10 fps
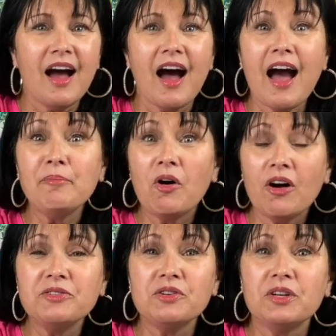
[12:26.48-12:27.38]
I'm
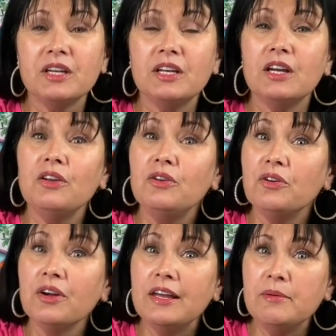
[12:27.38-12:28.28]
also going to get
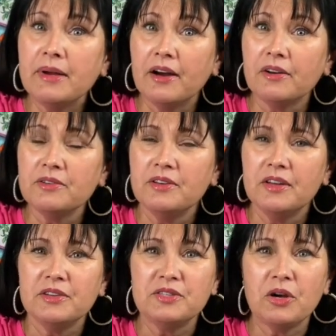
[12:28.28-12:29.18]
your email.
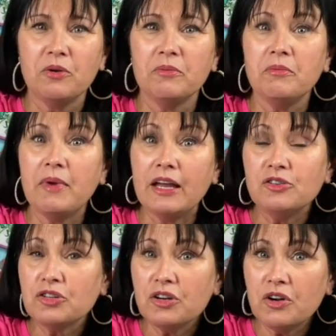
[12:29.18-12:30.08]
So make
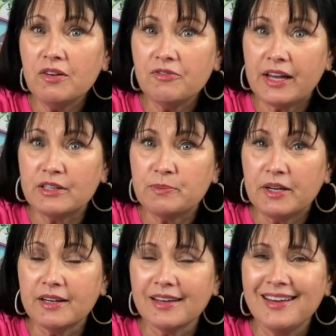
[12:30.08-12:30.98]
sure you're on
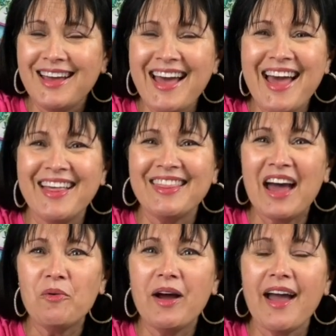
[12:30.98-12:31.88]
Facebook, and
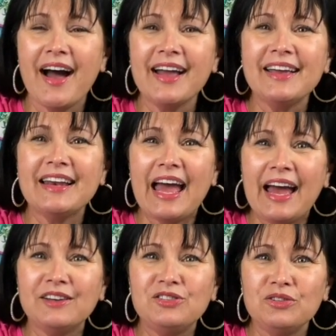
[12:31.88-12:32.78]
that way I can
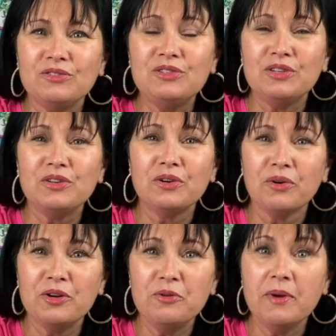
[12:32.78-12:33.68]
add you to the
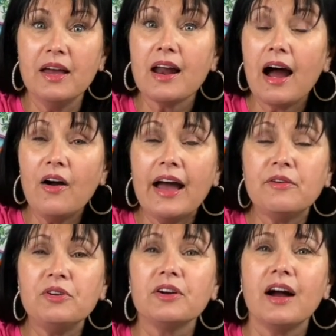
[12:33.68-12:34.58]
group and I'll have
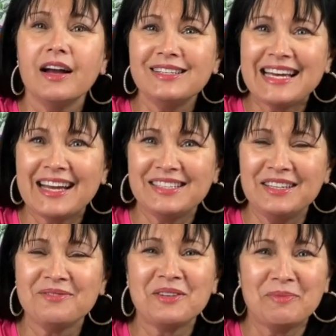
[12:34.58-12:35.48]
your contact
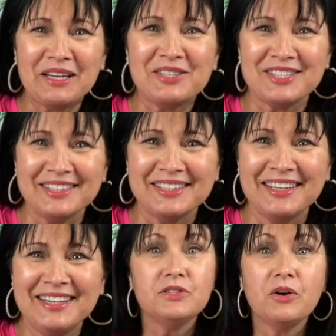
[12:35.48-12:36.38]
information.
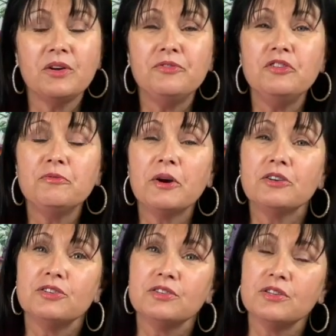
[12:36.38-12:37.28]
So if you've
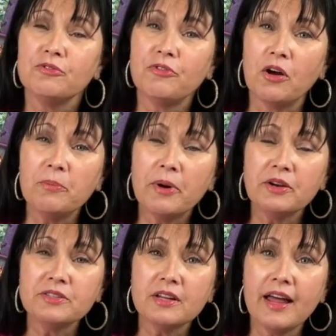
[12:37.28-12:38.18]
purchased the foam
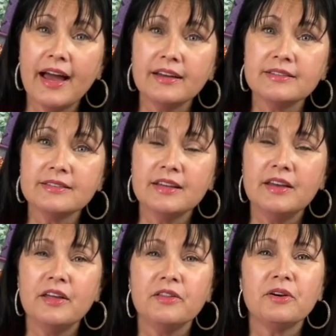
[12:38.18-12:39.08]
purse class,
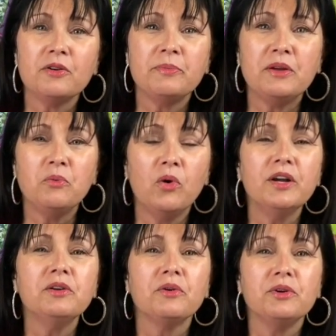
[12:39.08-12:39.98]
there will be
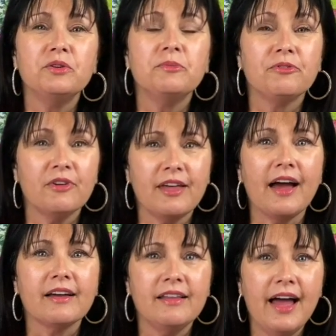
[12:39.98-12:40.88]
one group for
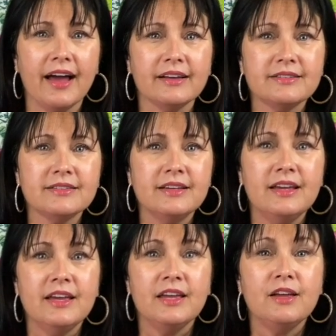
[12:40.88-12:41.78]
that class.
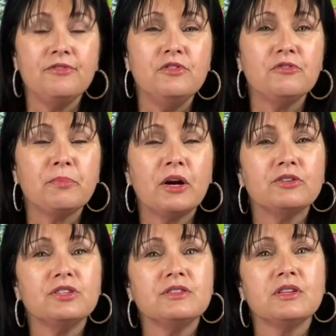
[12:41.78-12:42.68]
If you've
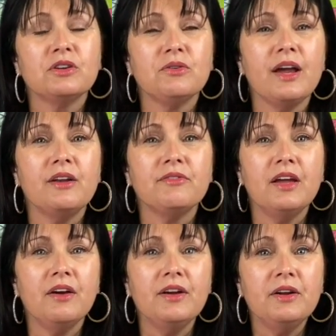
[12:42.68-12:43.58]
purchased the creative
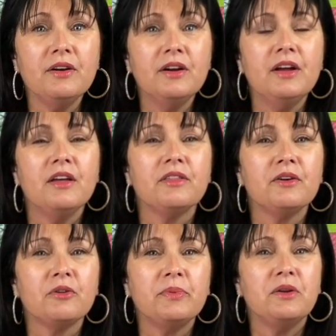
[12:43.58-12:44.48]
carrier, there
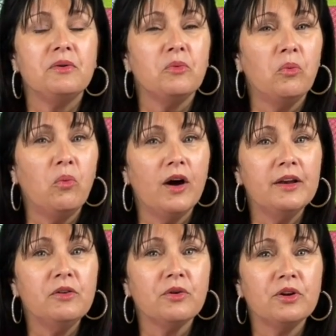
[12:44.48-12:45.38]
will be
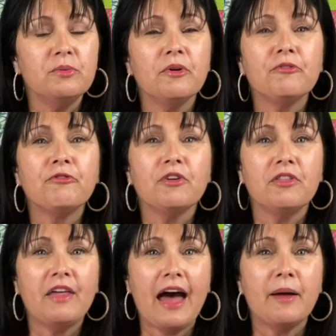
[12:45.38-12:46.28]
one group for
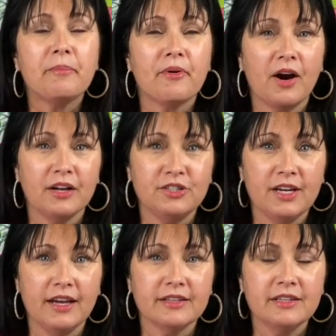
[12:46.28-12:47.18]
that
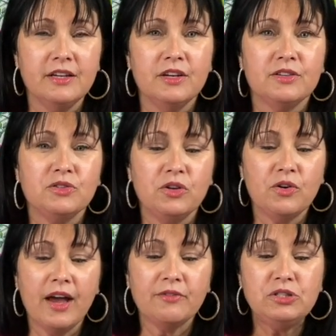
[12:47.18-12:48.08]
project. So you'll
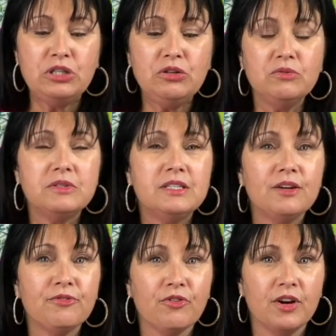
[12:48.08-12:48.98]
have 2
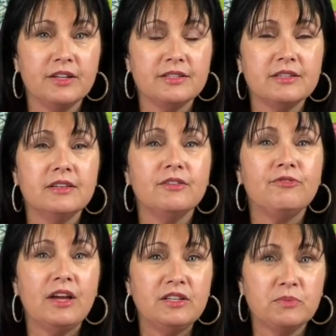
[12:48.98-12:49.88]
different
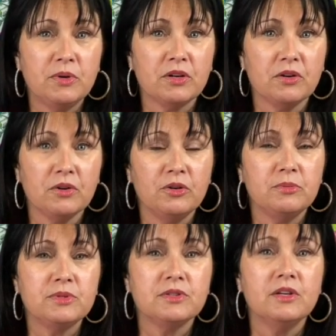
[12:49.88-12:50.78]
Facebook
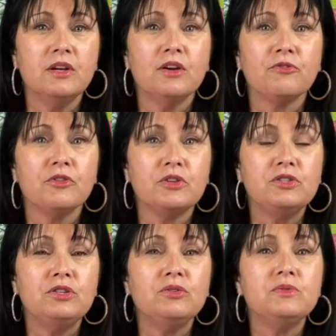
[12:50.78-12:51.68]
groups for the
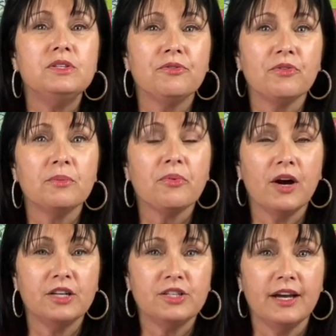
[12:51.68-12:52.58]
2 different
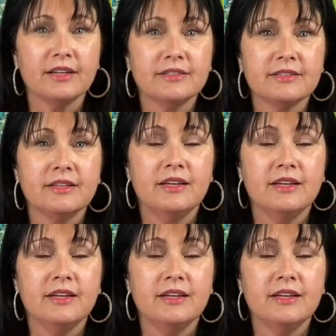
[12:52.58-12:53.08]
projects.